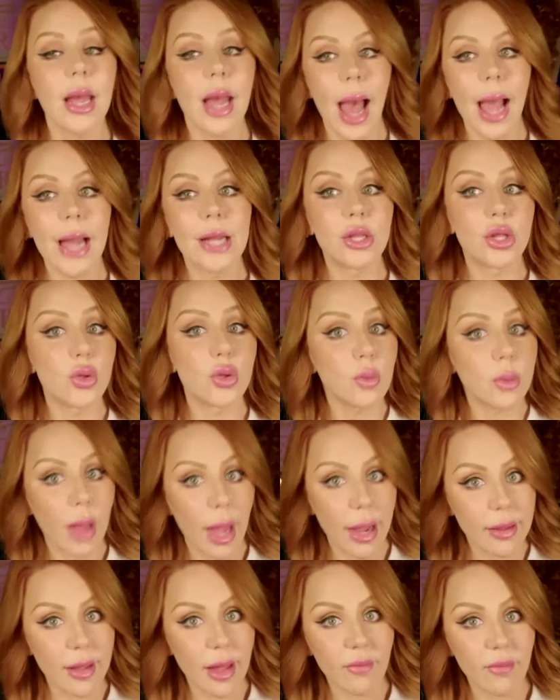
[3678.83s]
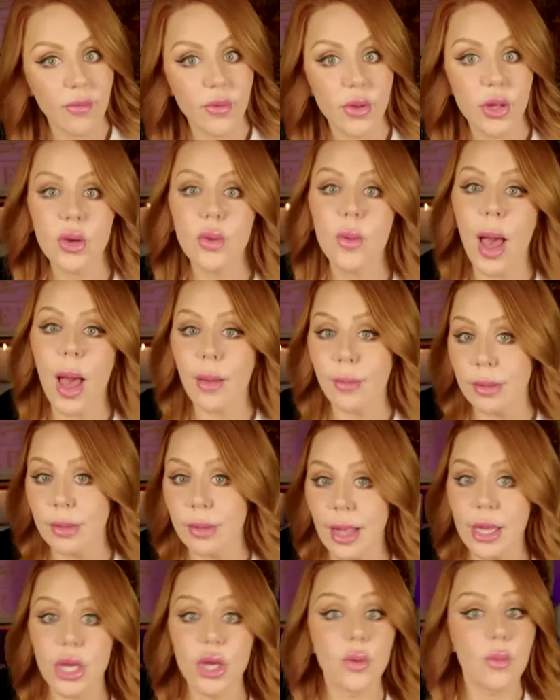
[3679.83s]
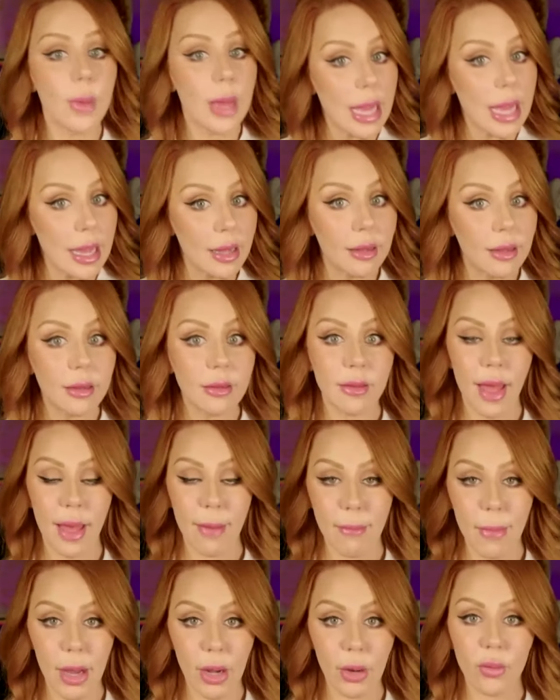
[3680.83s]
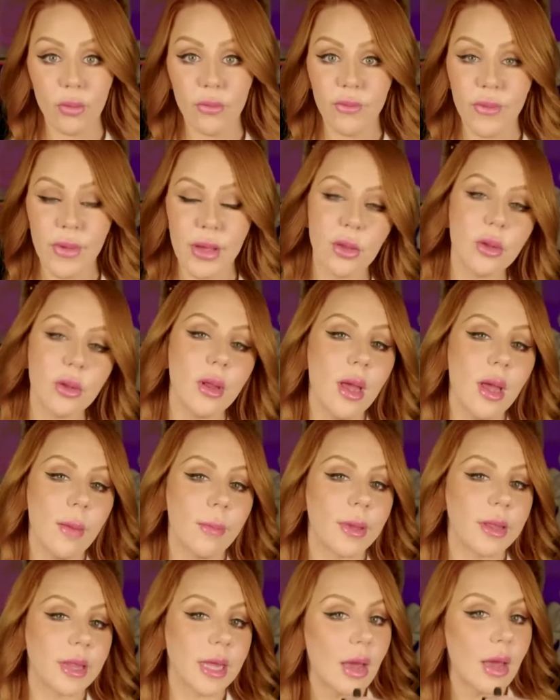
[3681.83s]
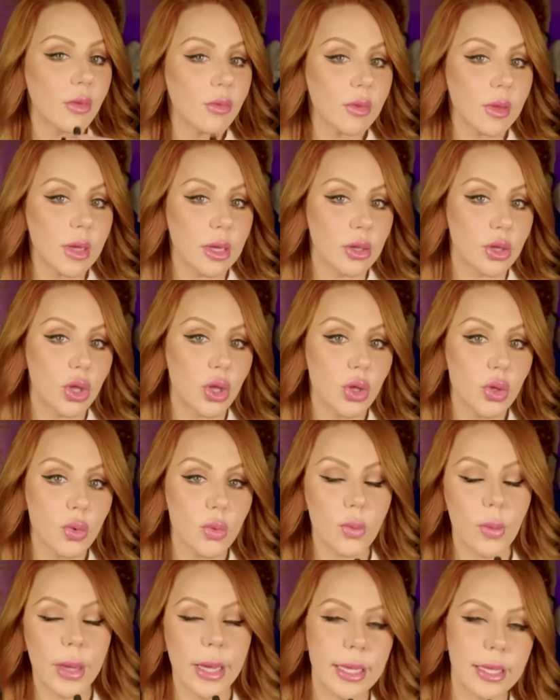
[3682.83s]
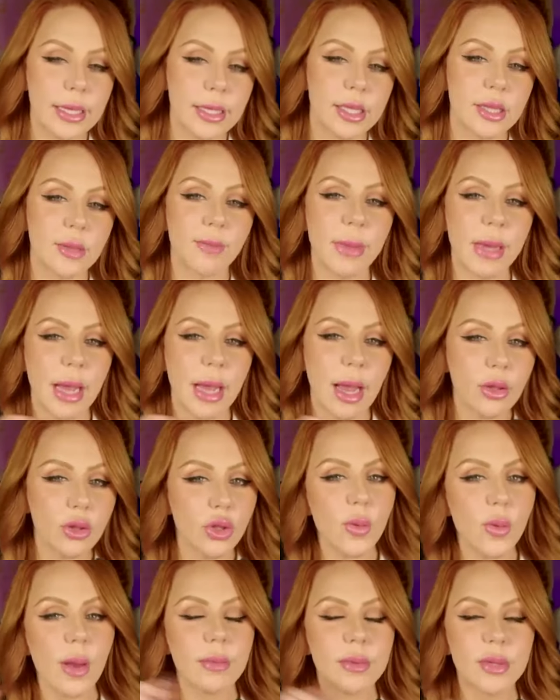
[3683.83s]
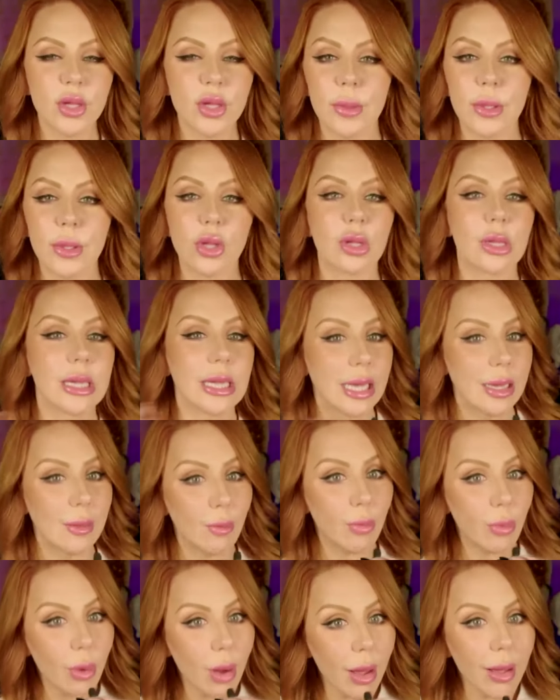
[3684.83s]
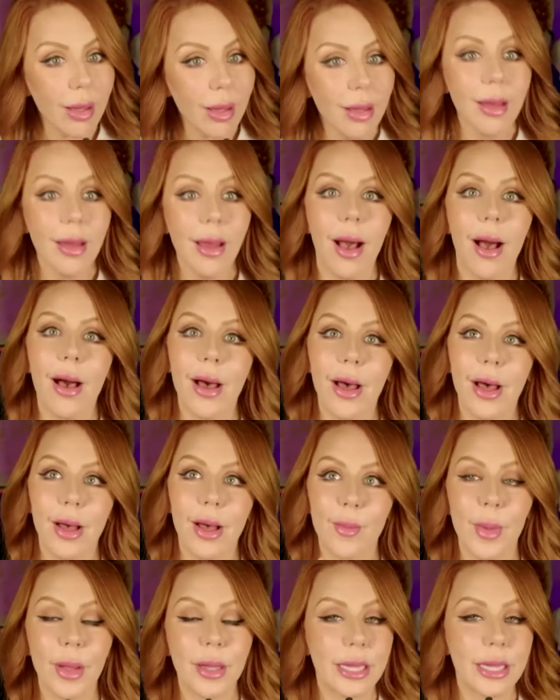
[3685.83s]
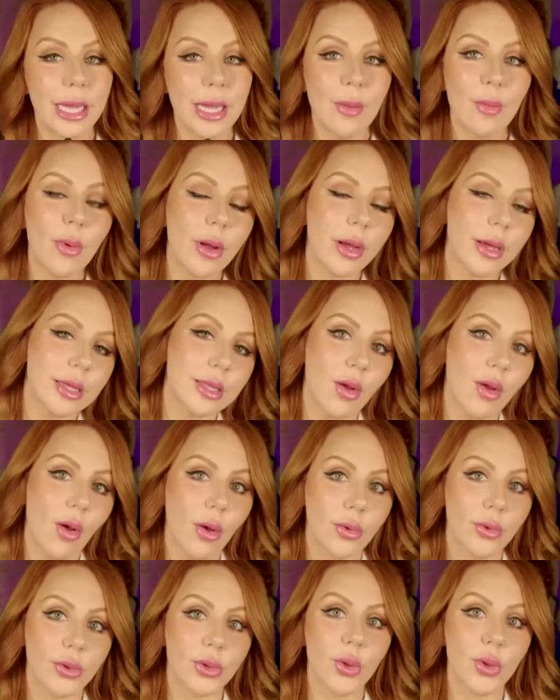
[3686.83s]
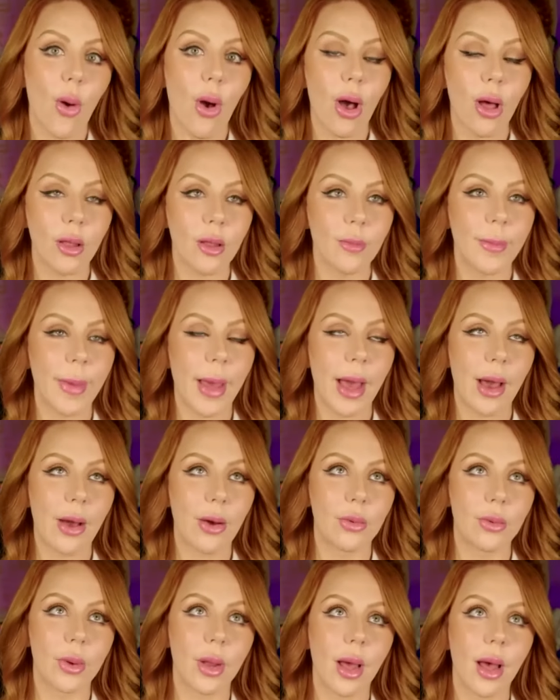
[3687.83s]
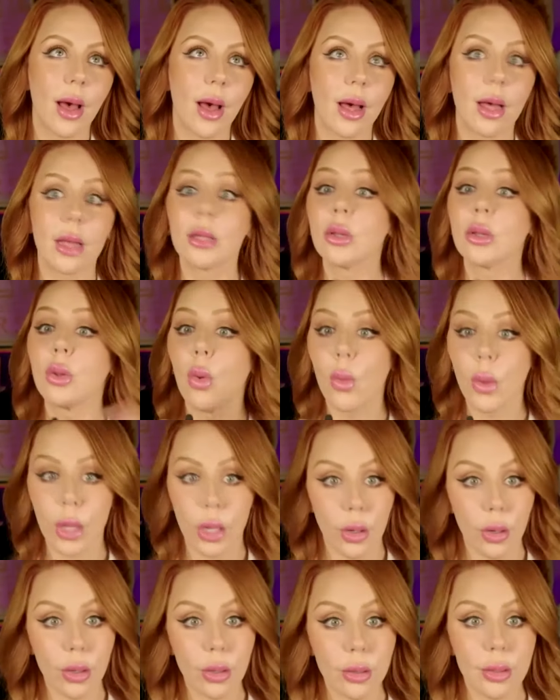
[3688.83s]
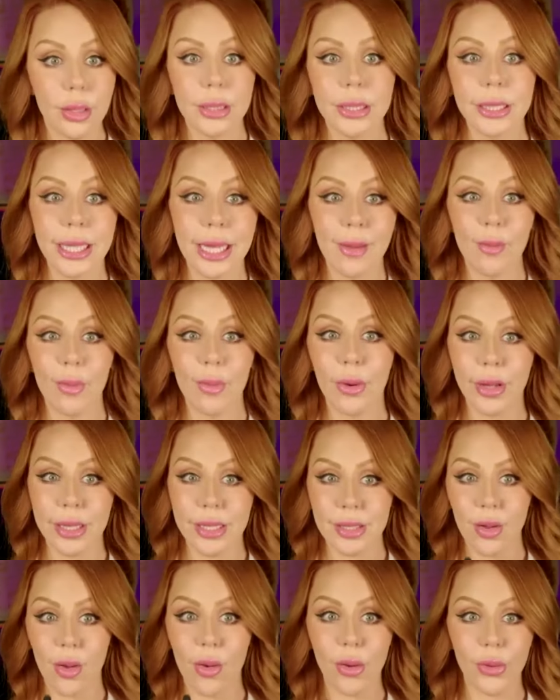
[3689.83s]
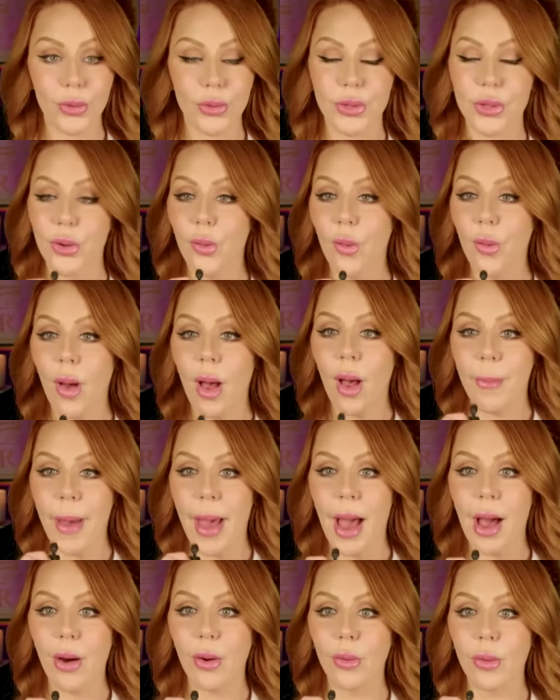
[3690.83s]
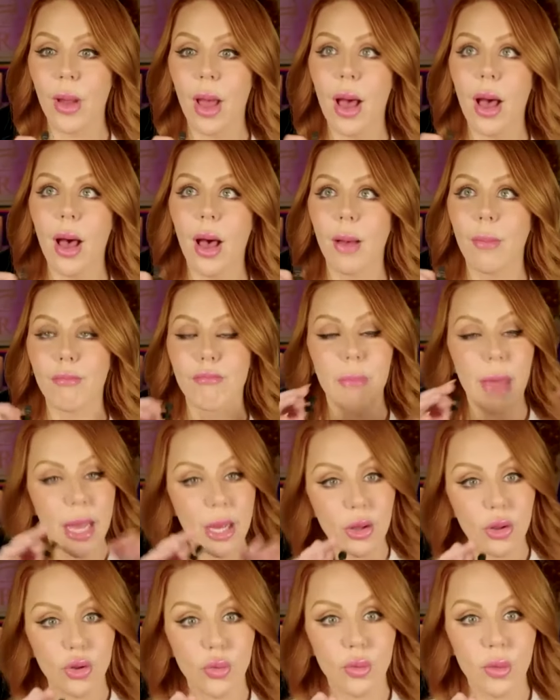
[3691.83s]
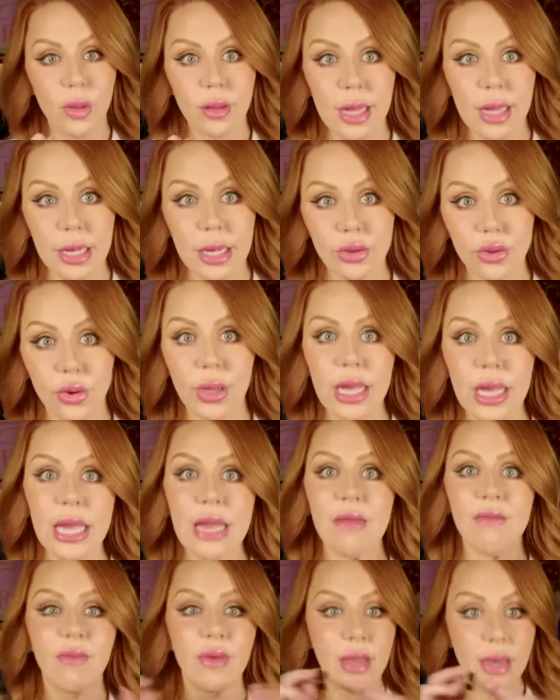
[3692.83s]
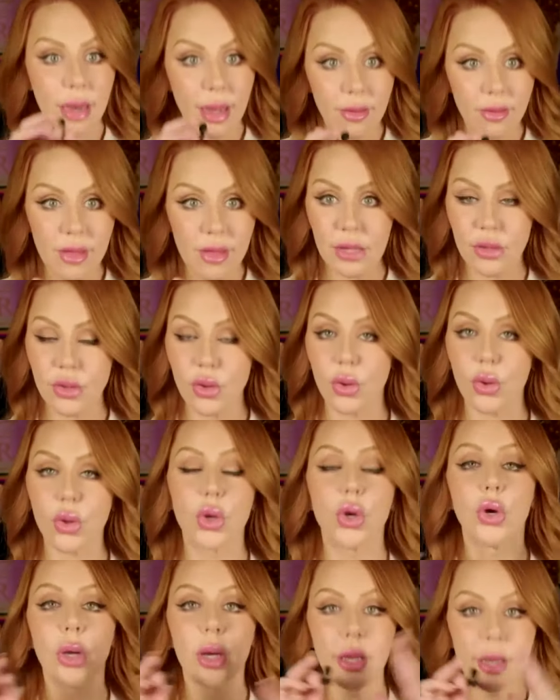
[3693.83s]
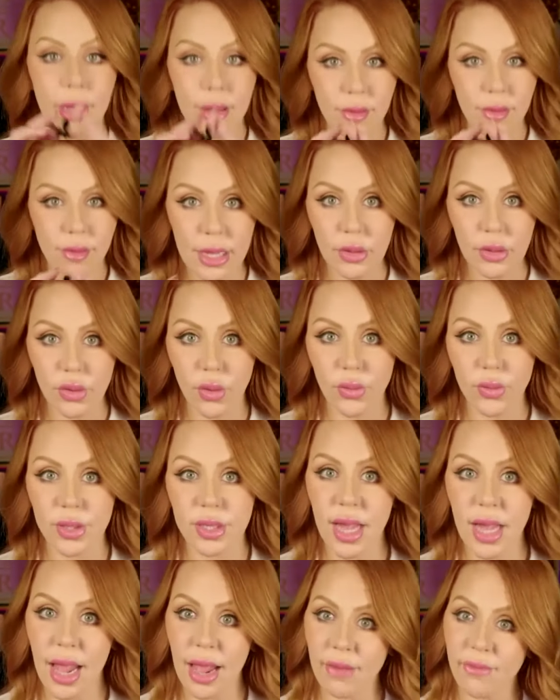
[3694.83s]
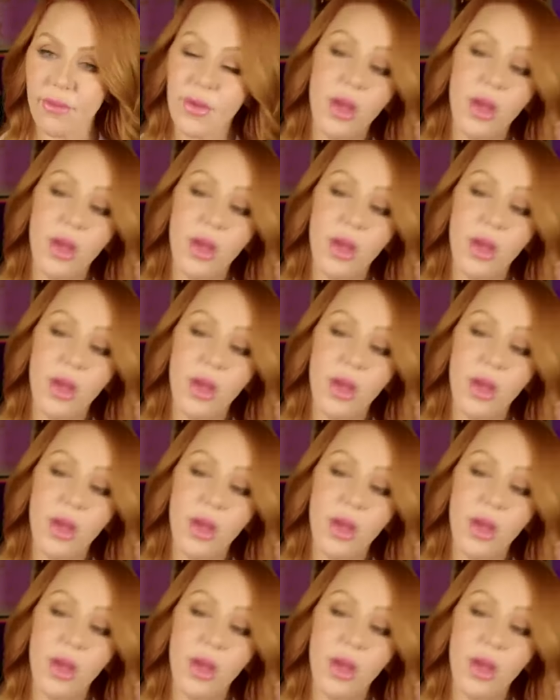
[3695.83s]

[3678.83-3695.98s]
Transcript: I do like that for you. I would like you in that medical field. But the other thing too is because you have so much Libra, um, Libra is also all about uh, lawyer. Libra is also about um, making sure that things are even and things are good and things are safe.